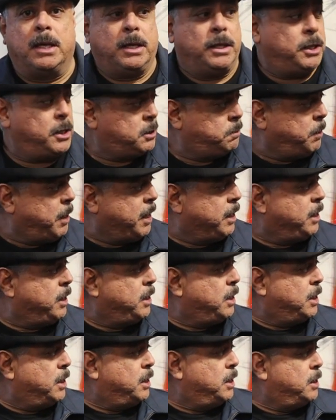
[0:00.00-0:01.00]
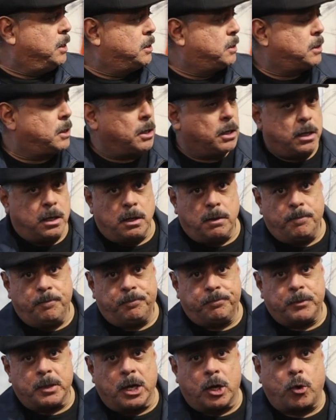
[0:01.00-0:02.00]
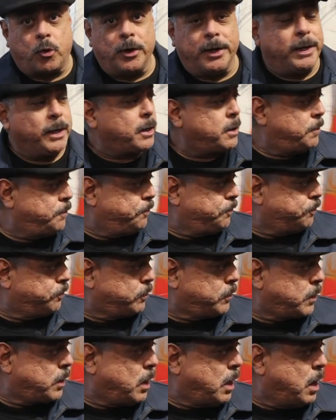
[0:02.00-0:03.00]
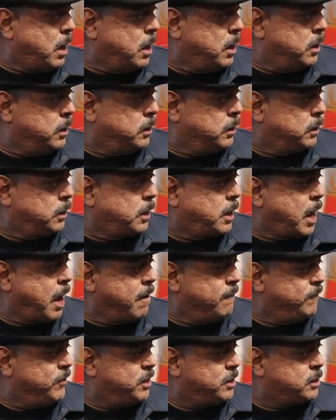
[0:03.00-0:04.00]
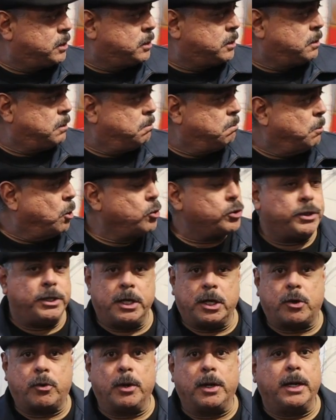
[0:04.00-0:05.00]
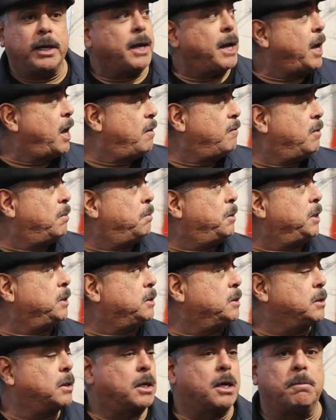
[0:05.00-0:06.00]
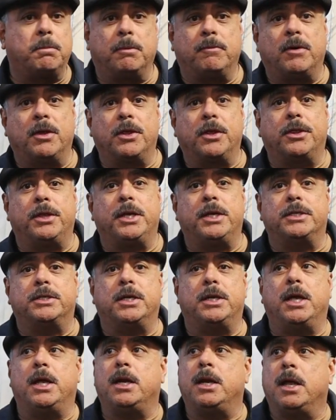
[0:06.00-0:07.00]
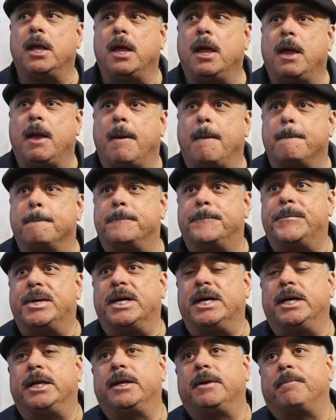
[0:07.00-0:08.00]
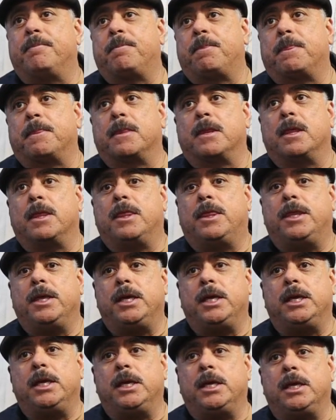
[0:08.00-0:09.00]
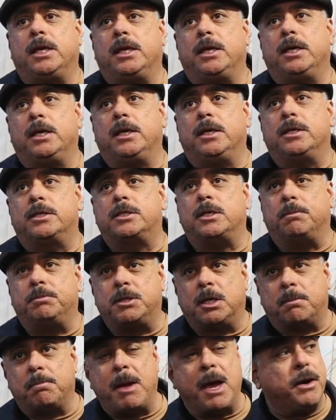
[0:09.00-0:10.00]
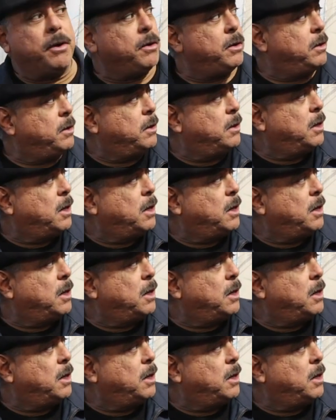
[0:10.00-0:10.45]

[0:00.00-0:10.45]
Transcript: This painting is acrylic on canvas, mostly acrylic. I have a couple of other things in it, but the subject matter,